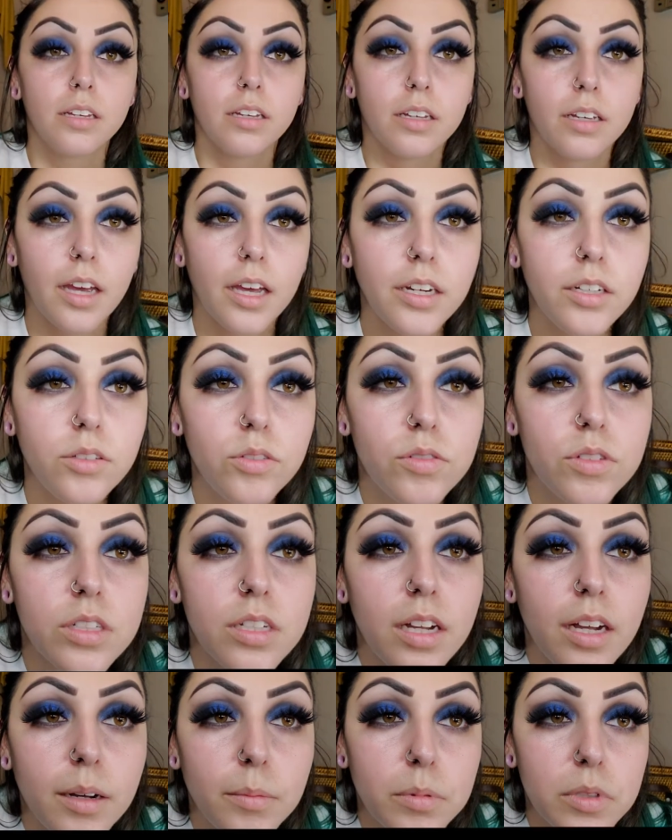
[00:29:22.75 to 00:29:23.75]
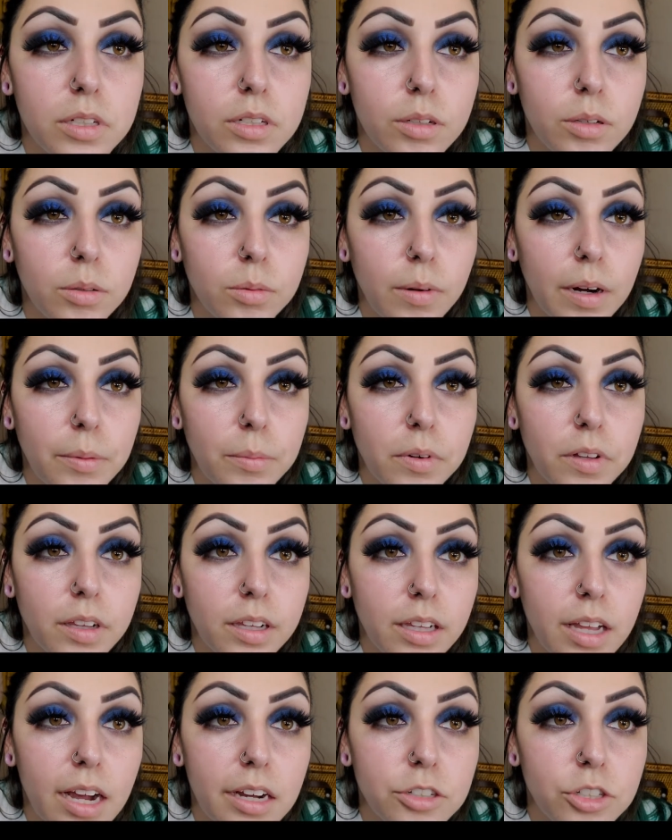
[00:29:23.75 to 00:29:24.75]
kind of stops right where the
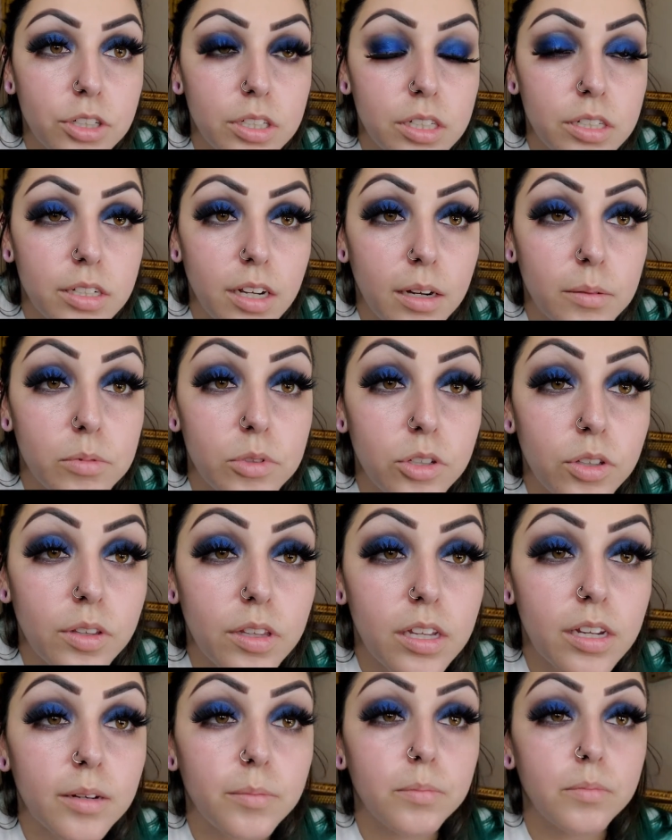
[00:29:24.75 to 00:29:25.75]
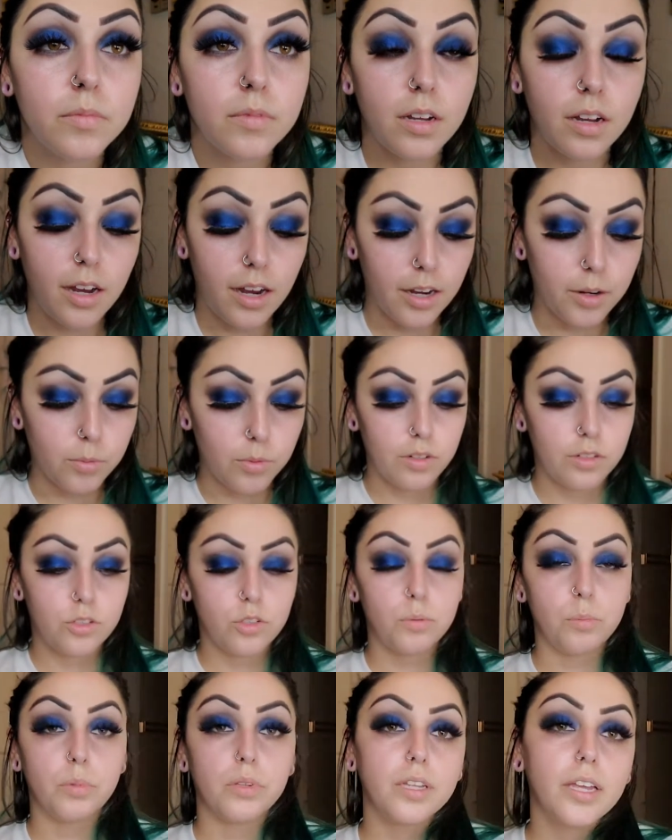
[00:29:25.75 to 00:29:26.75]
lashes stop. So then I want
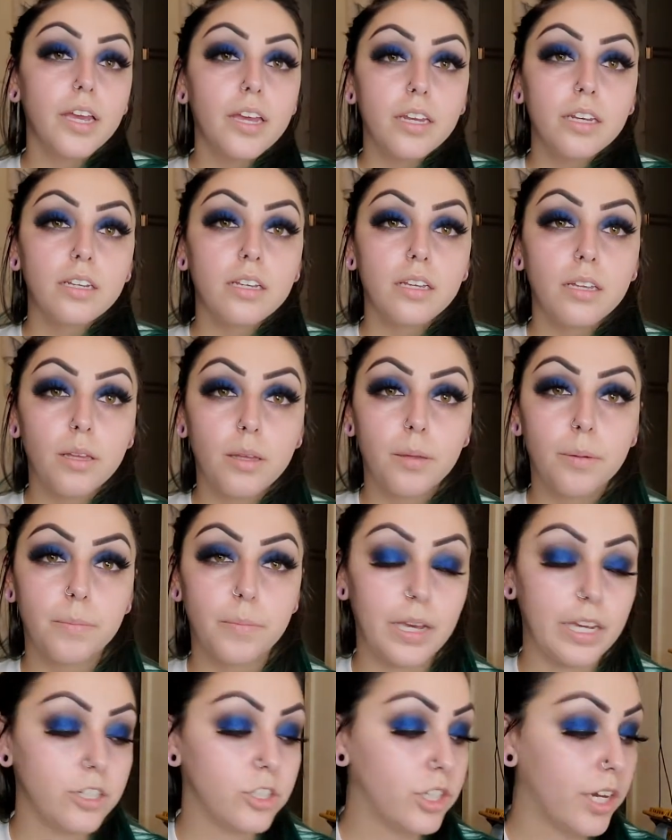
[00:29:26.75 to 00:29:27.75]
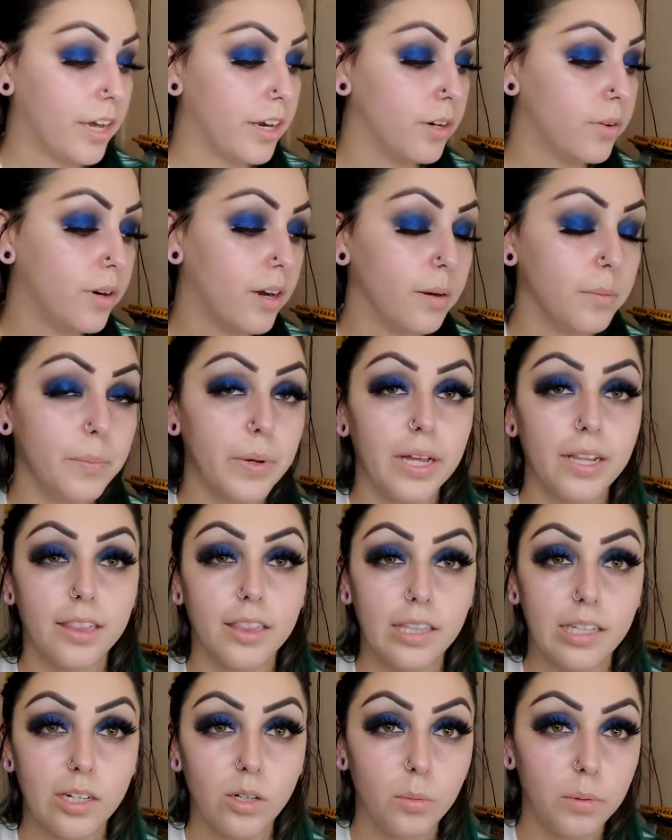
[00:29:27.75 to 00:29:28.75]
to blend my shadow up a
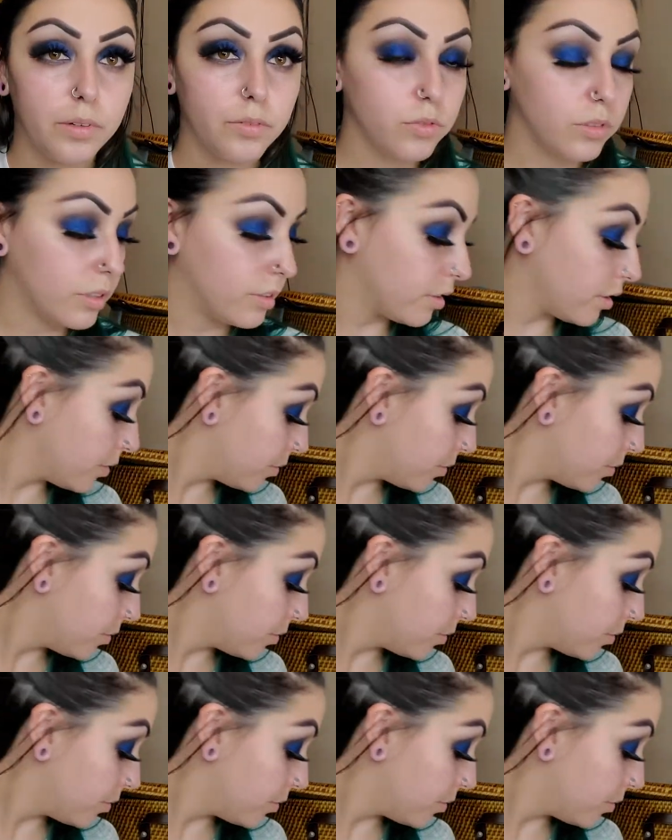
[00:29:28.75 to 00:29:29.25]
little bit further